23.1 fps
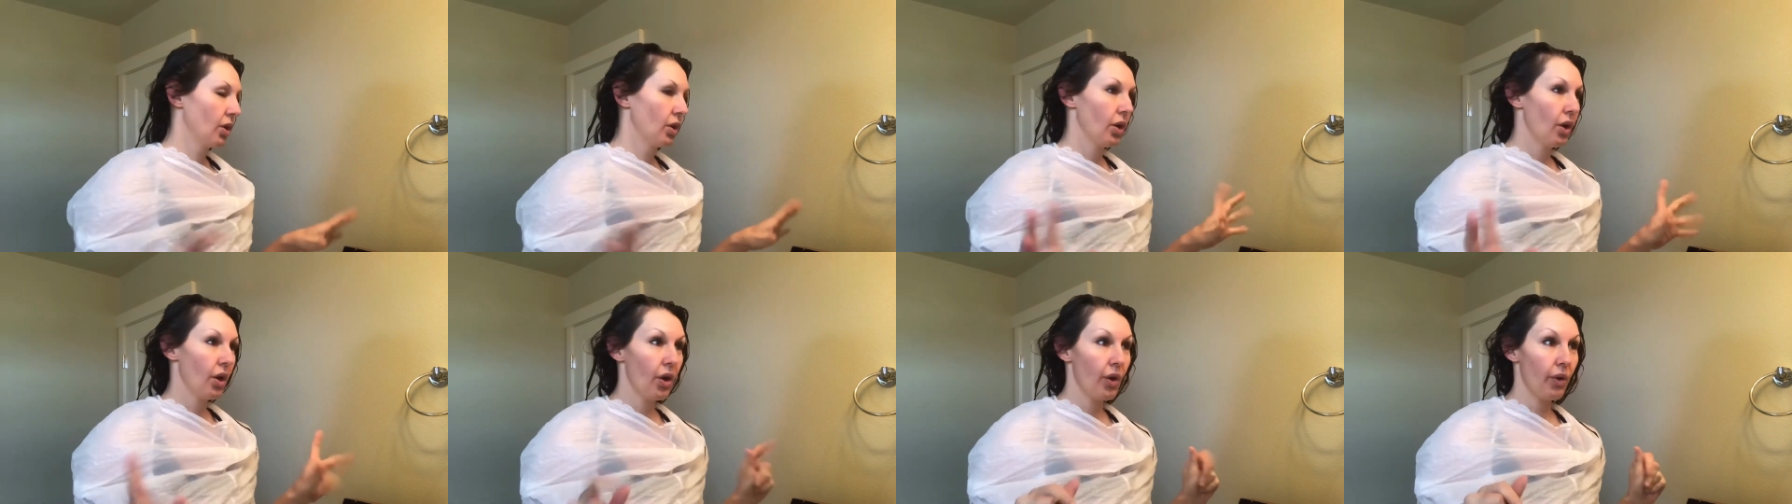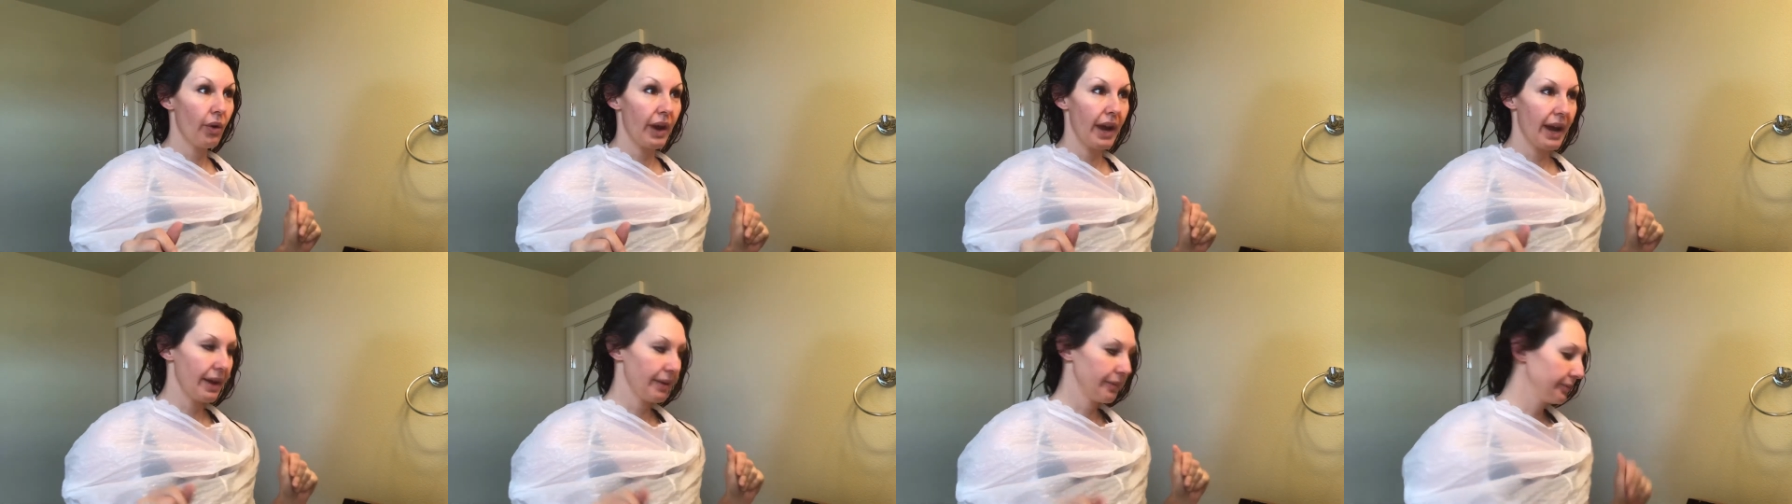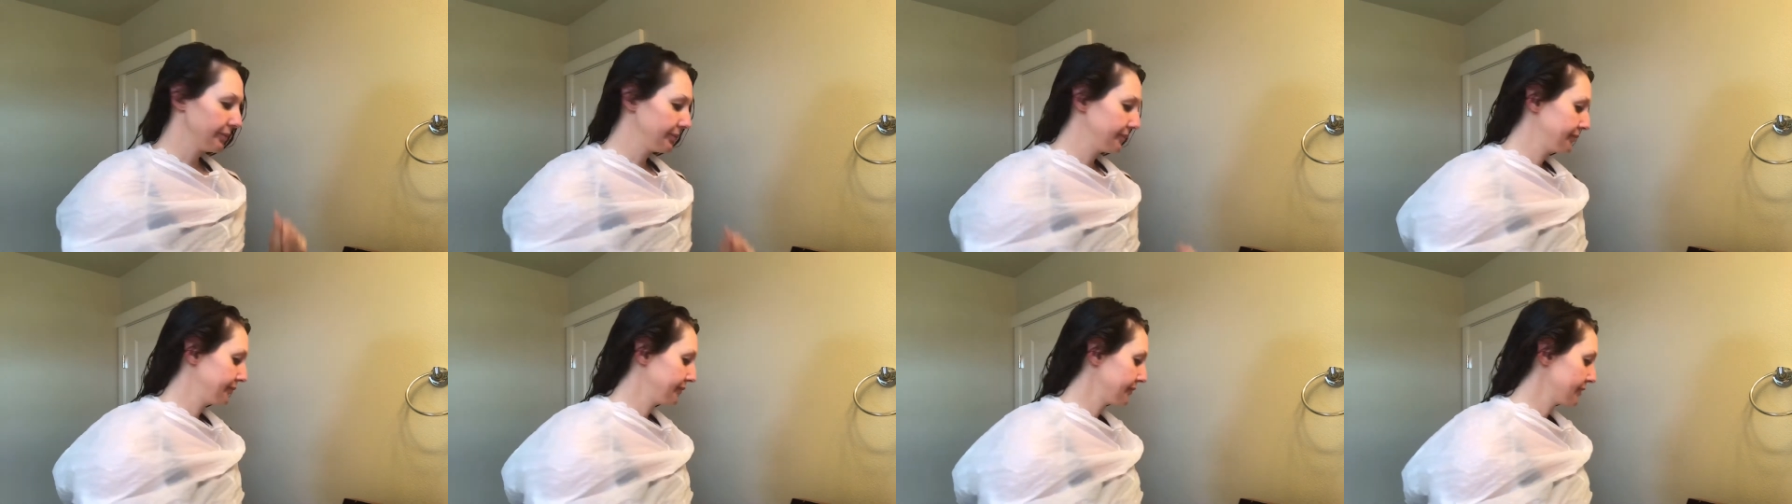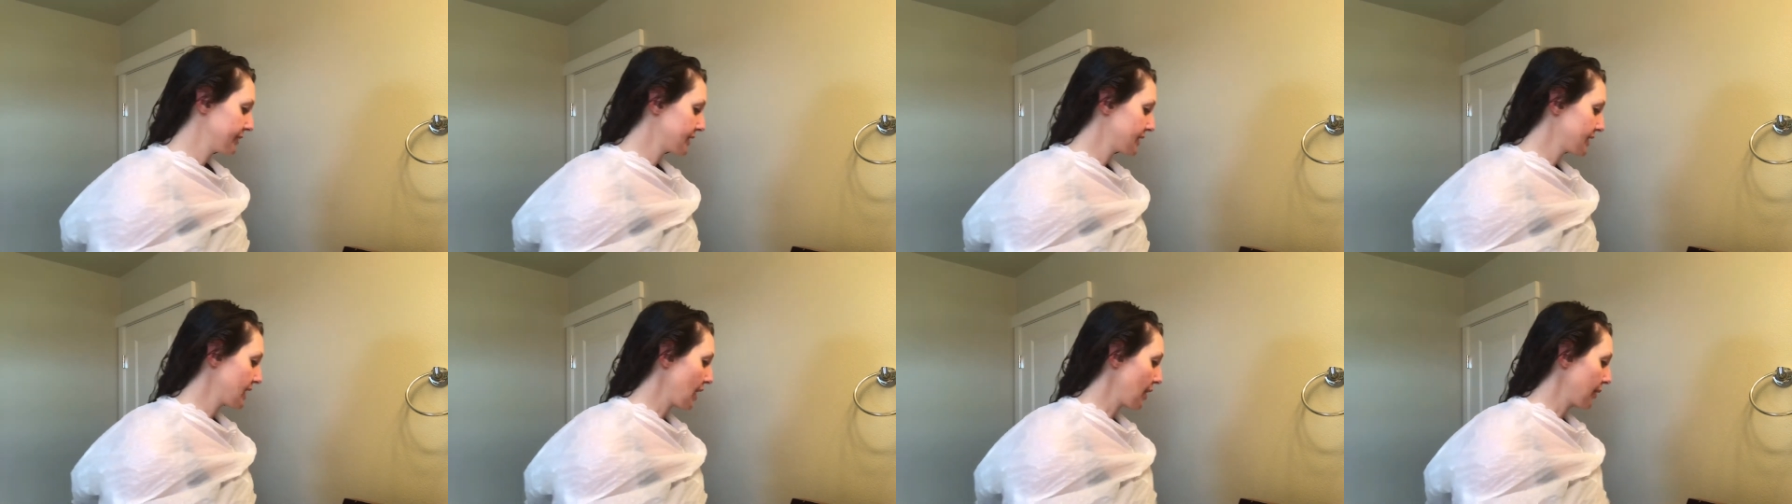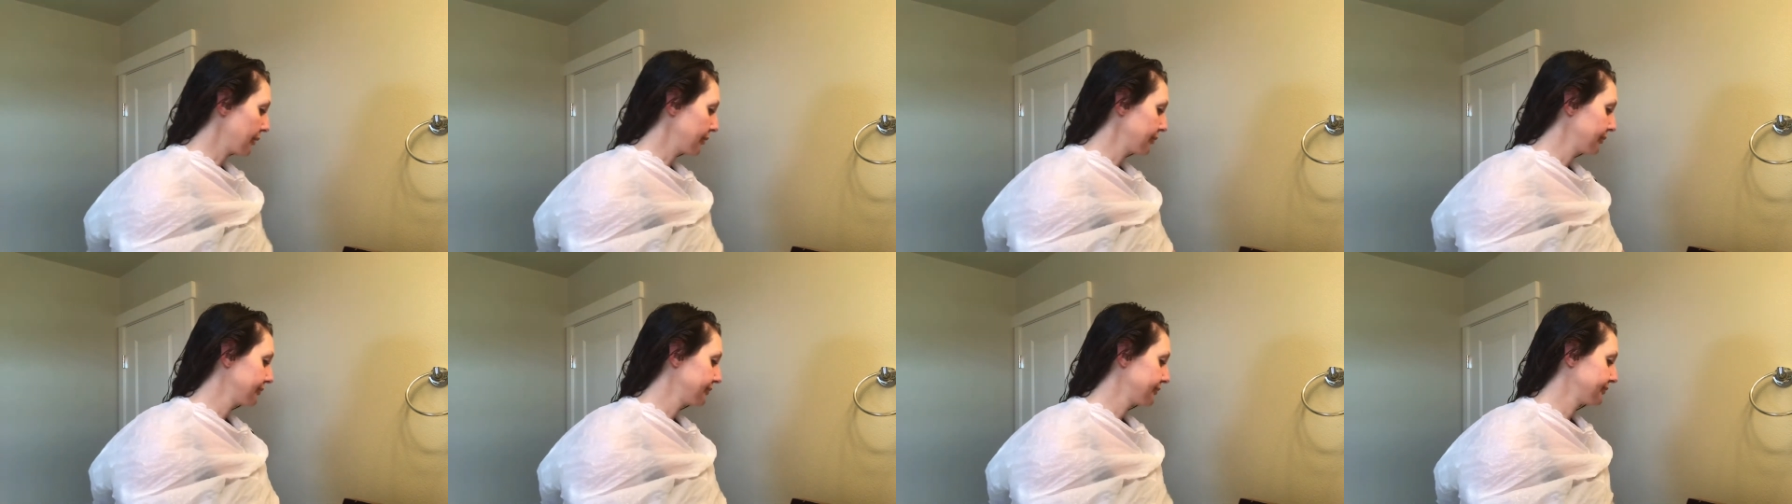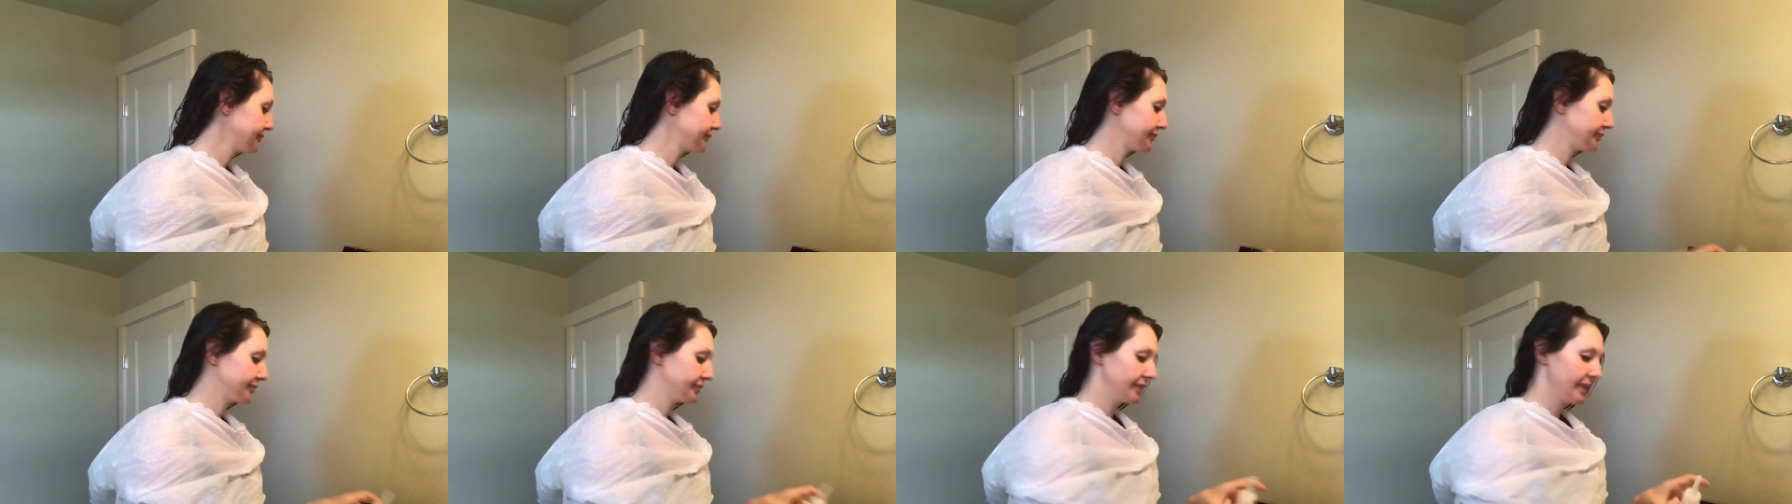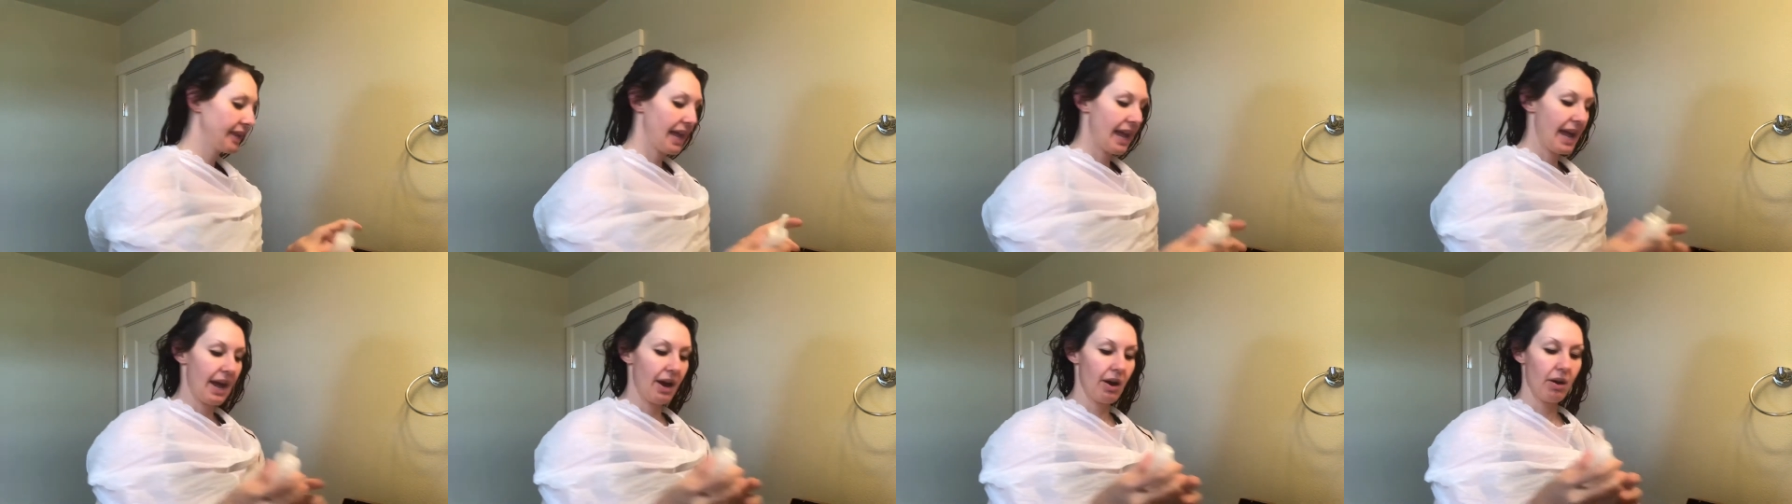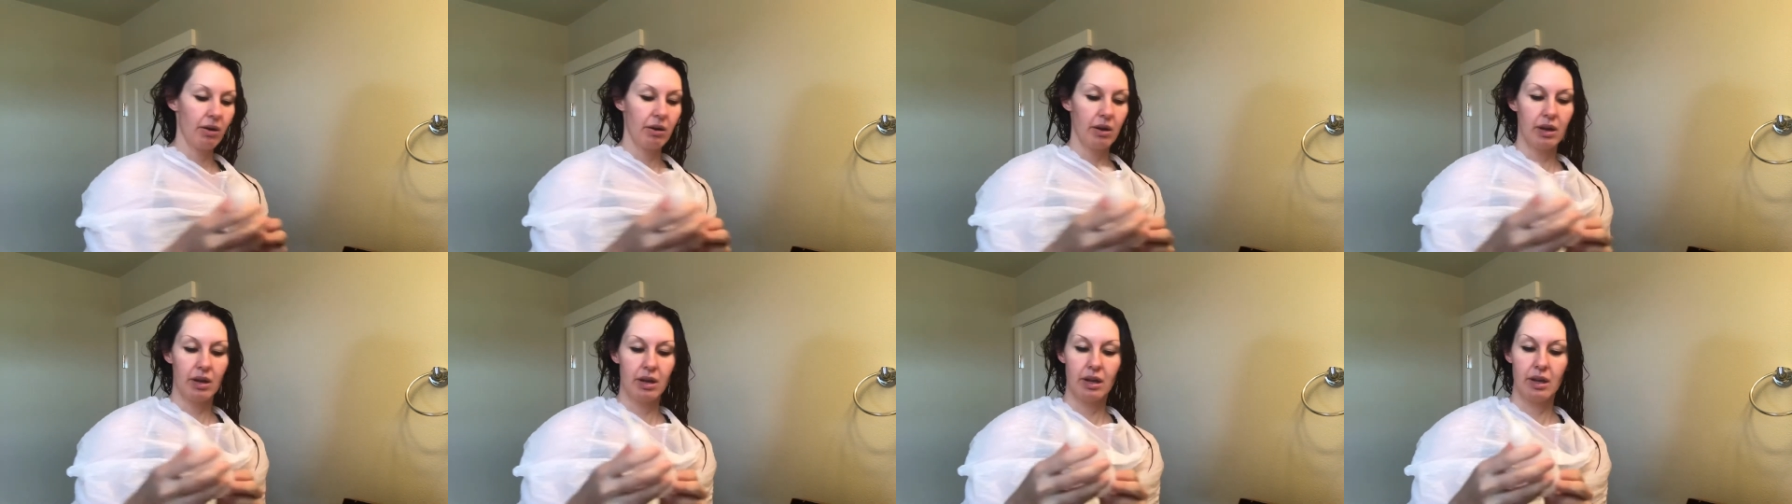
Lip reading: Okay, so now